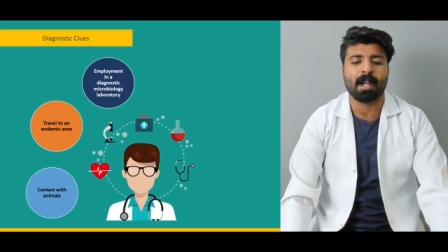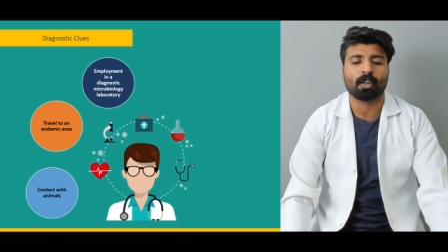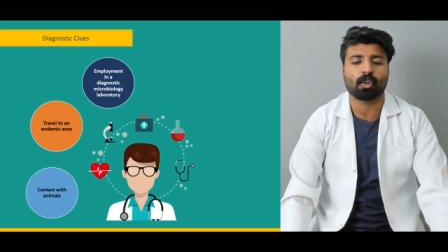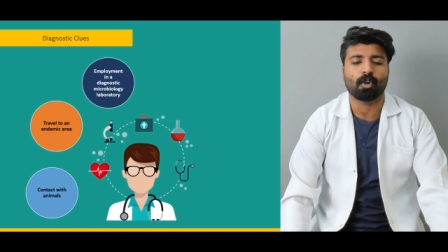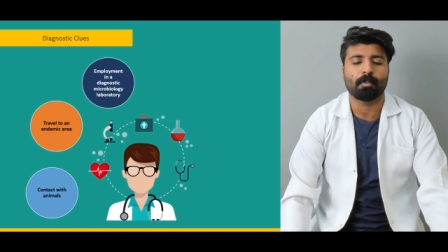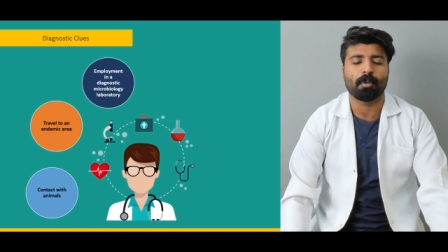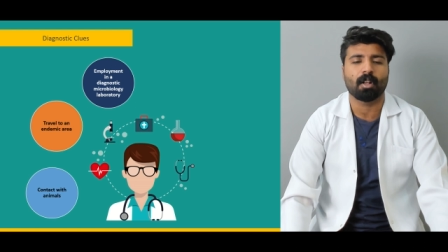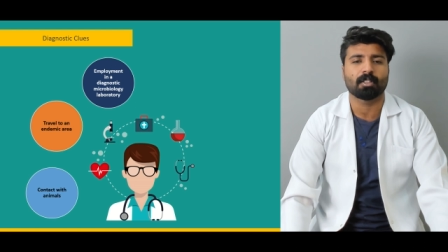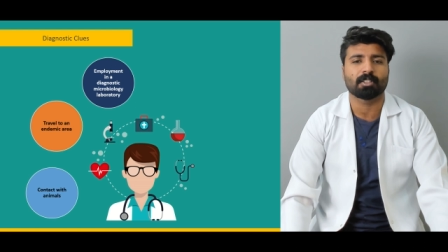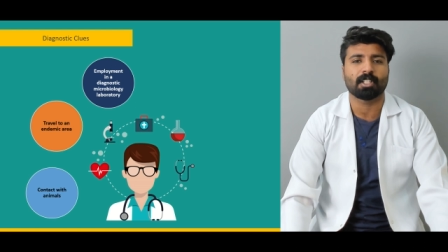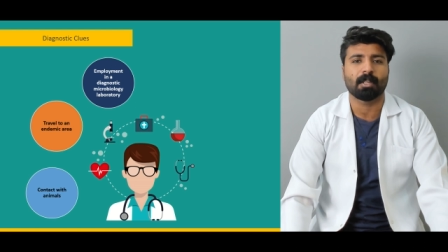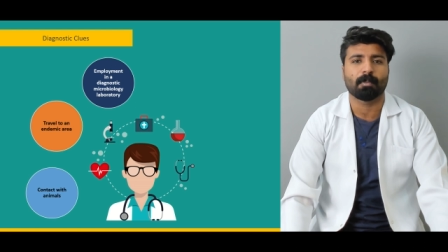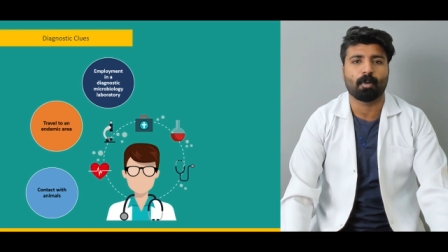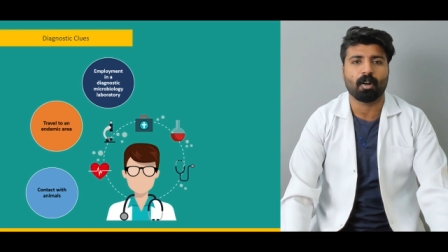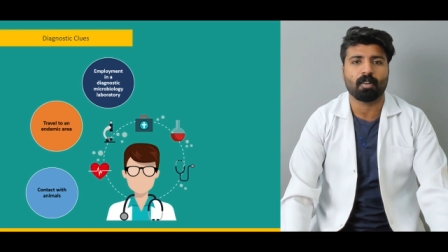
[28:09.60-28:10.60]
microbiology
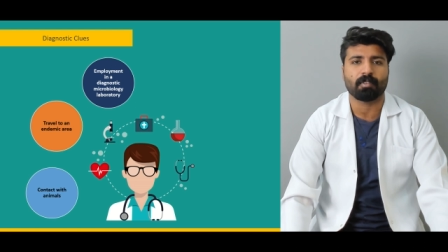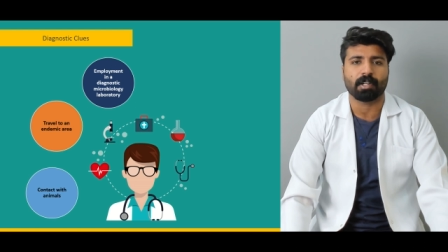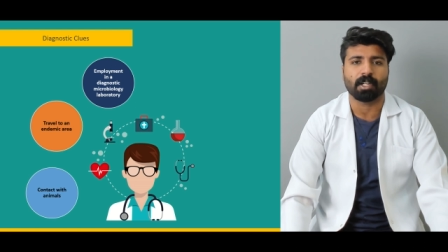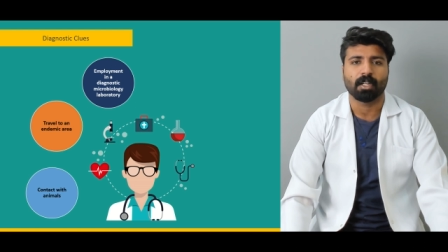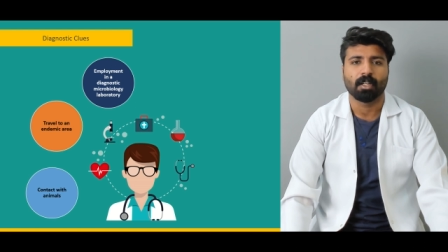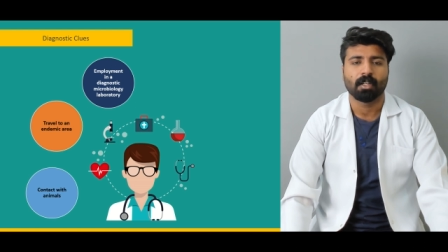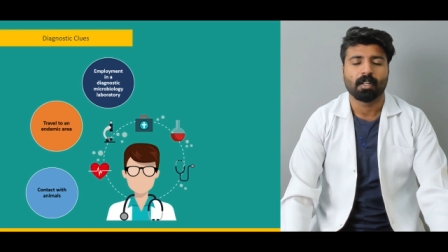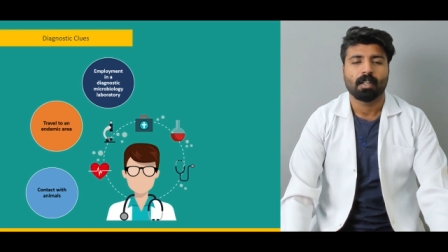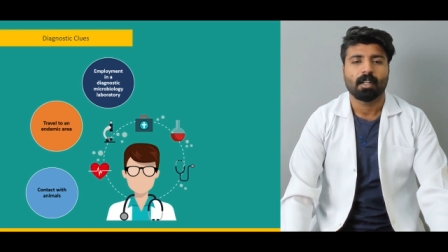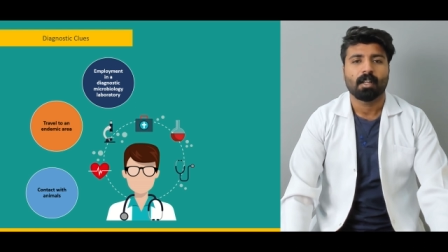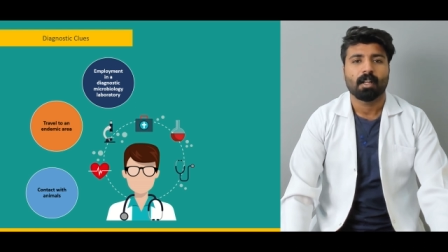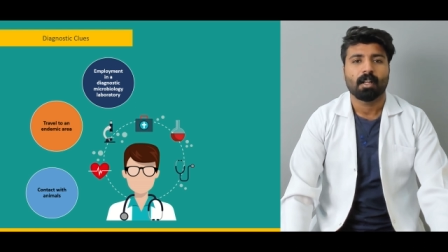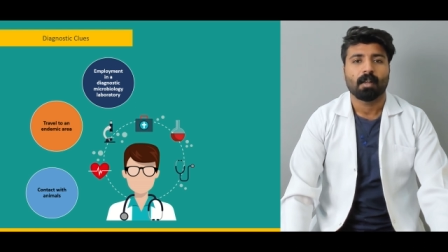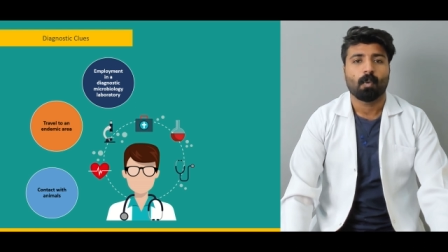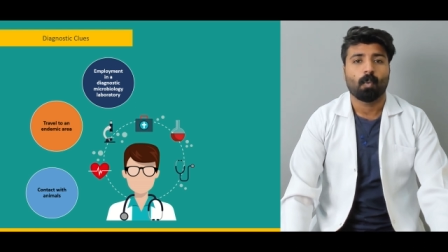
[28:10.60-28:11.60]
laboratory
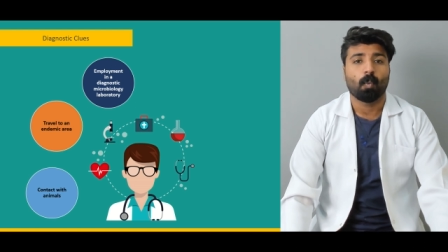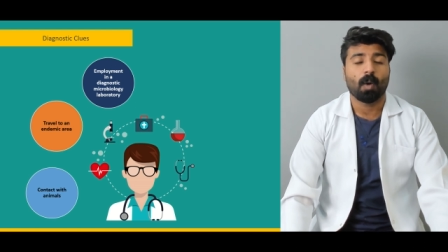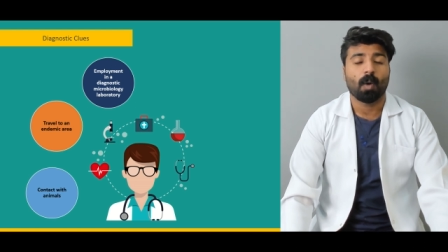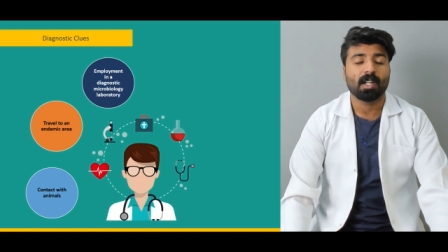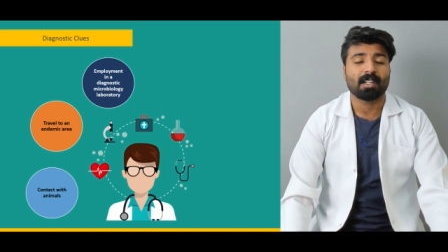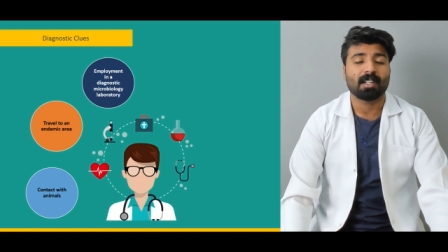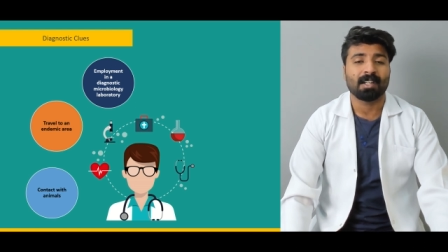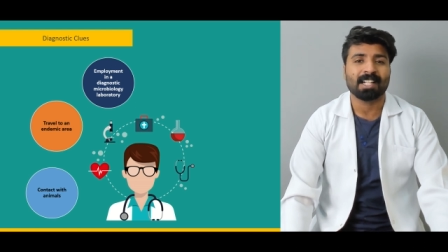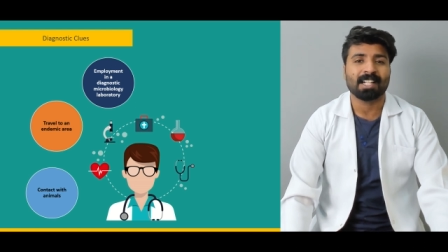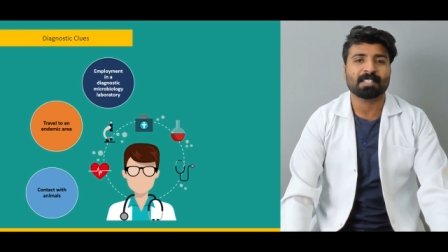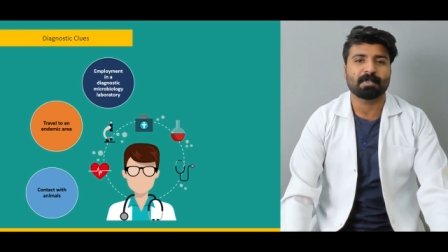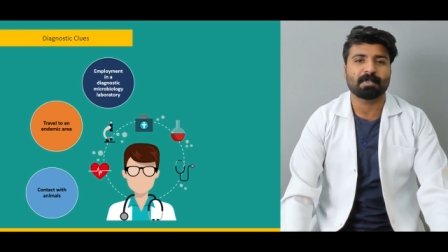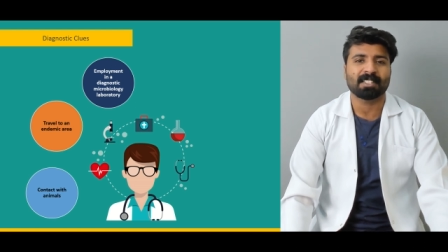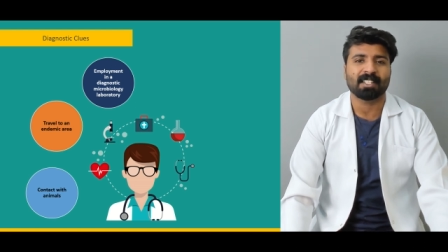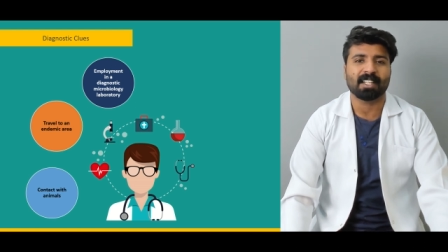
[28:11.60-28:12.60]
what
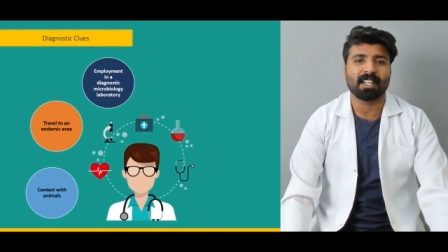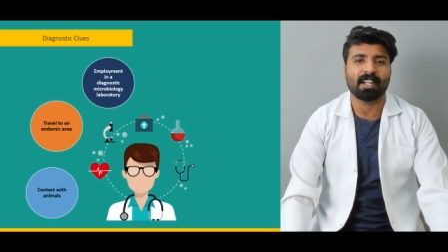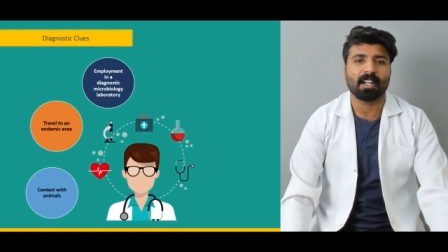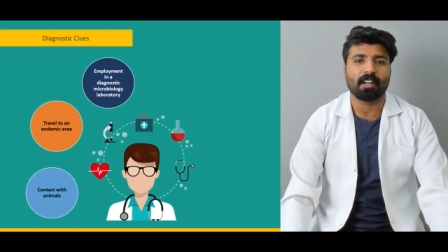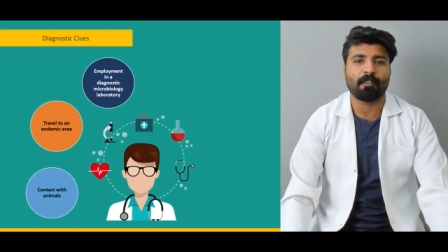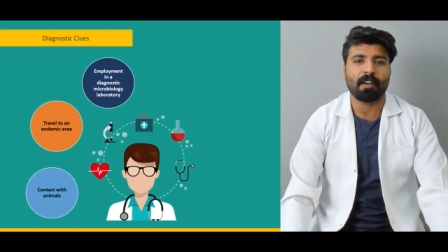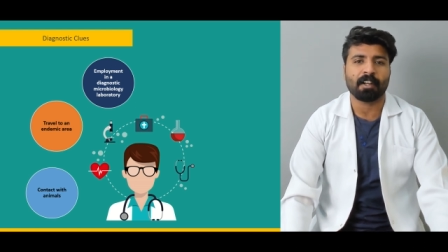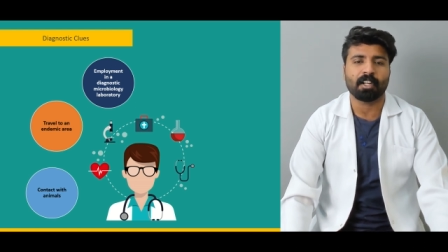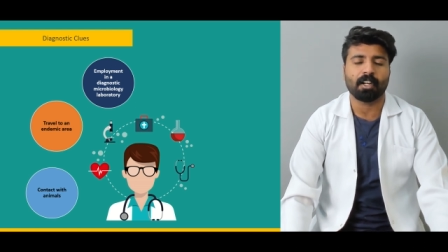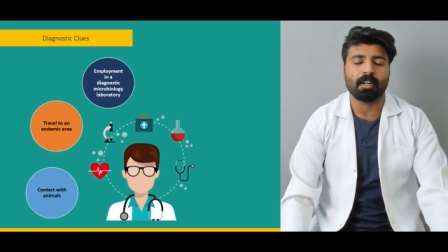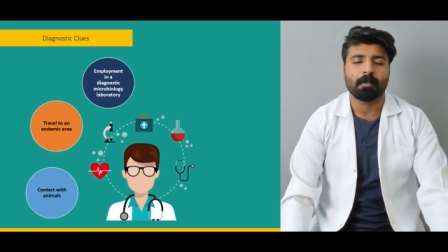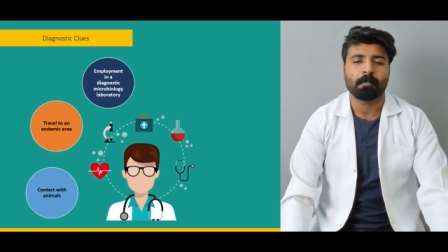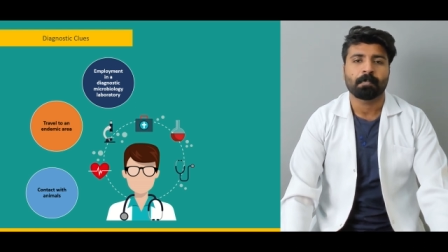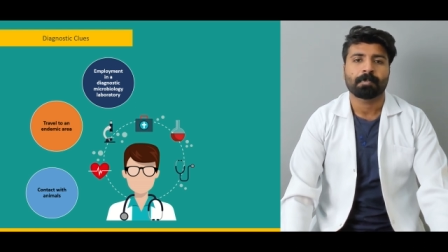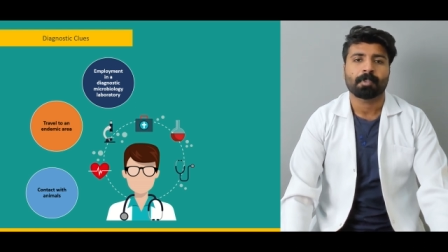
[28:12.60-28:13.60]
next person can get
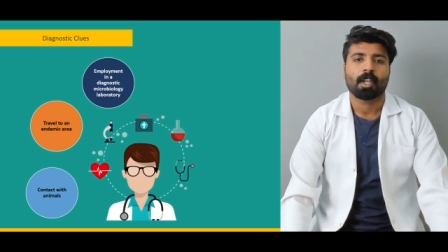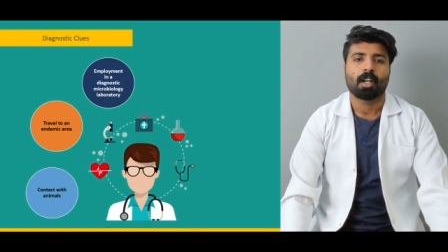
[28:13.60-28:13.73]
affected